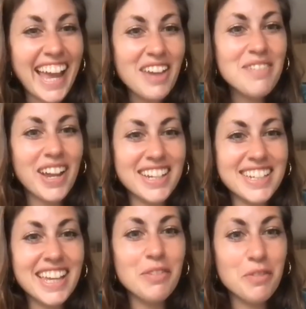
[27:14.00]
have
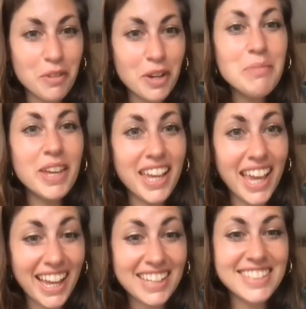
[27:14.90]
actually a freebie
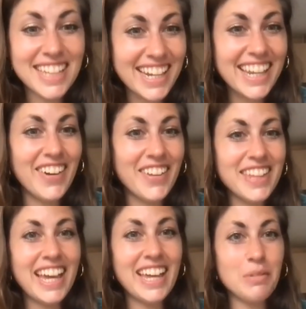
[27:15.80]
exactly on
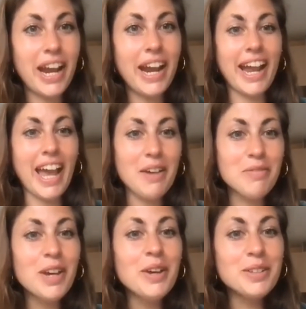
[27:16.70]
that, where I have
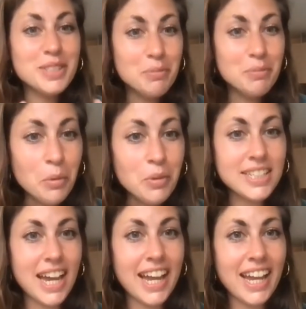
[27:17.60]
some moon
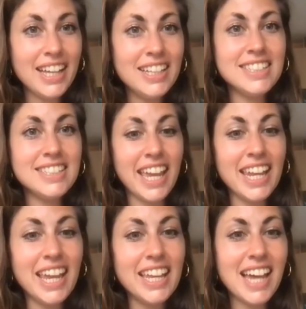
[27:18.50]
cycles in
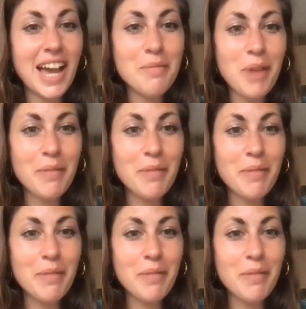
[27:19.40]
it. I'm
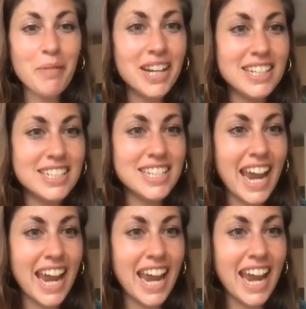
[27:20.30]
going to quickly
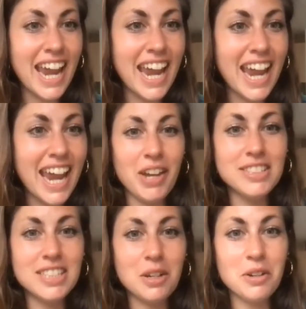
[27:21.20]
share it
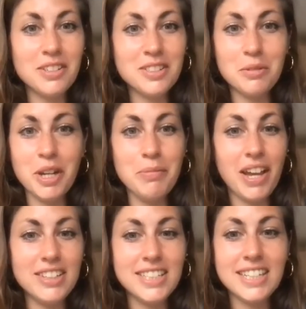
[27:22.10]
here on the screen,
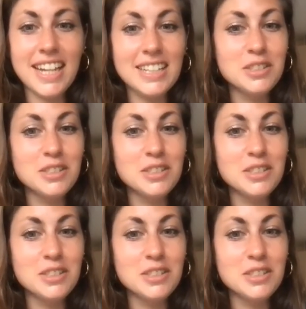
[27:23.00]
because it's like